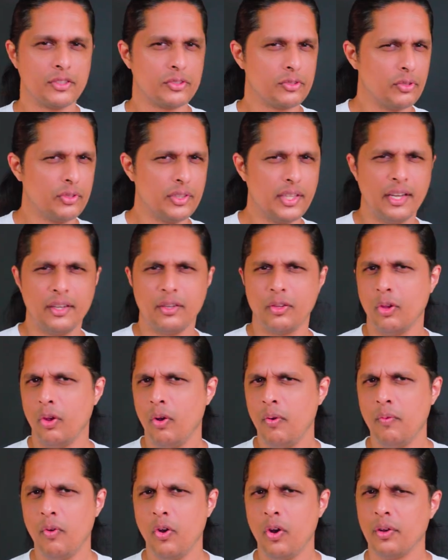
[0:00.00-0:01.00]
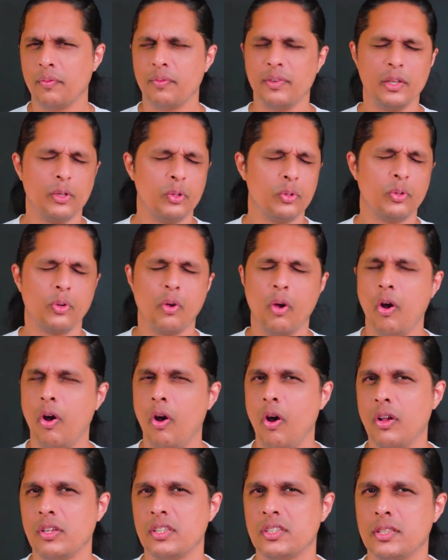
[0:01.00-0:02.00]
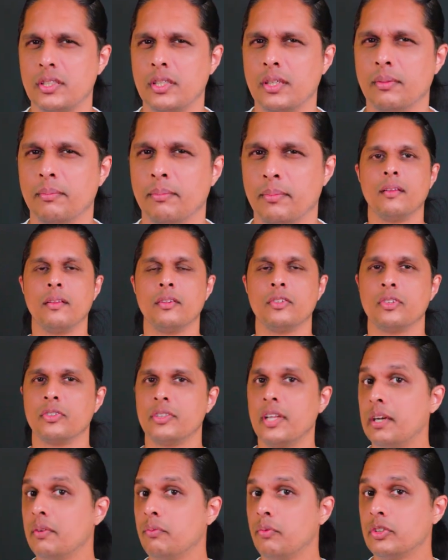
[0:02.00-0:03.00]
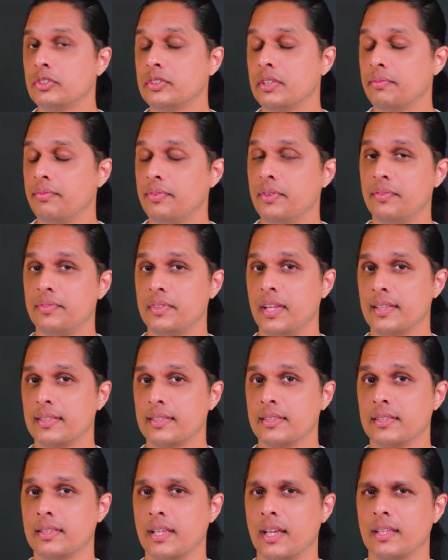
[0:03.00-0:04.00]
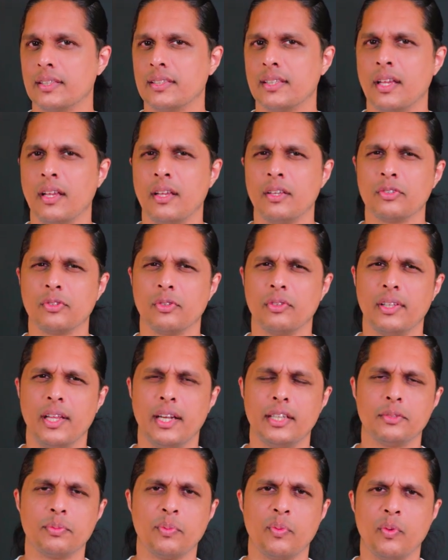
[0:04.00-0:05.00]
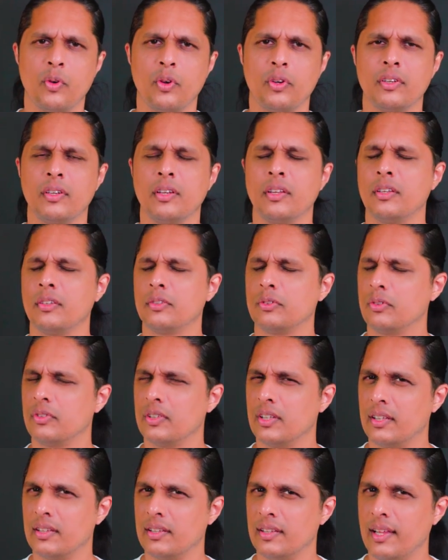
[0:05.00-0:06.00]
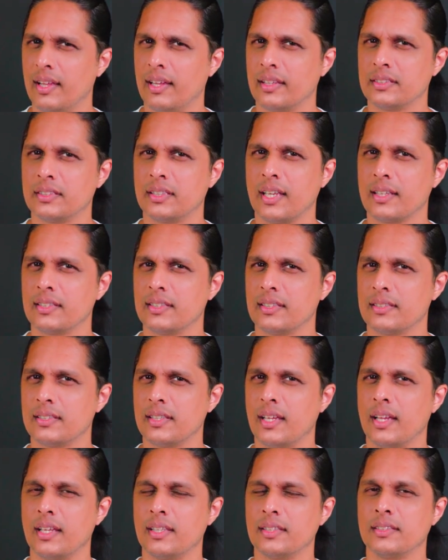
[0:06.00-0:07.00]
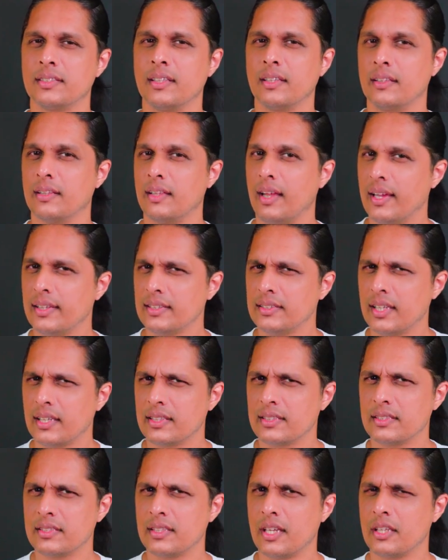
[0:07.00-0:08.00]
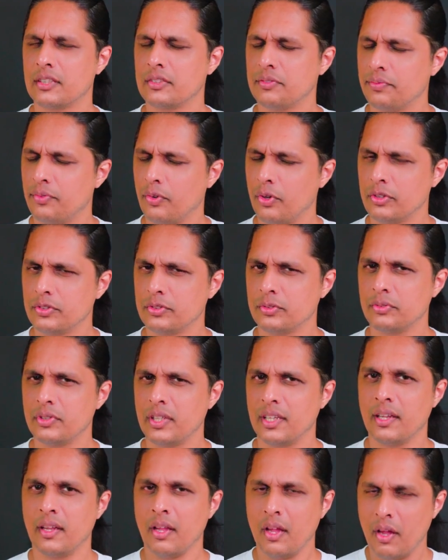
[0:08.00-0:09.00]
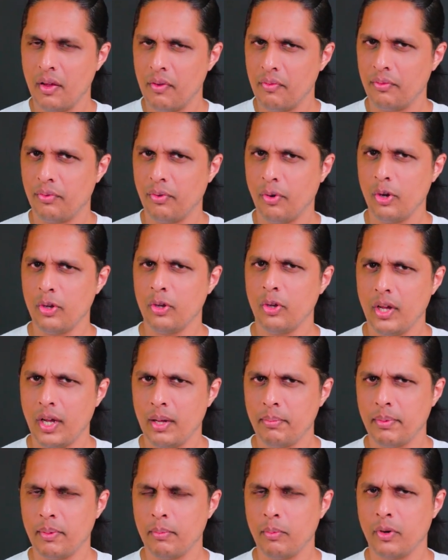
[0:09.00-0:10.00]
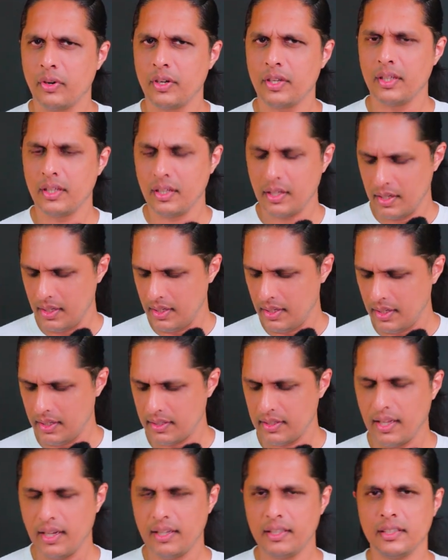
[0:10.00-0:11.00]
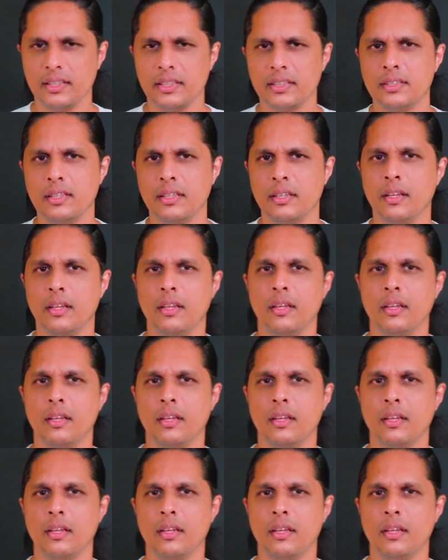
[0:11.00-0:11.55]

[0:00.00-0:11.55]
so that your walk will look awesome. So that was the fifth exercise. So let's move on to the next exercise, the last exercise for today for your upper body, and that is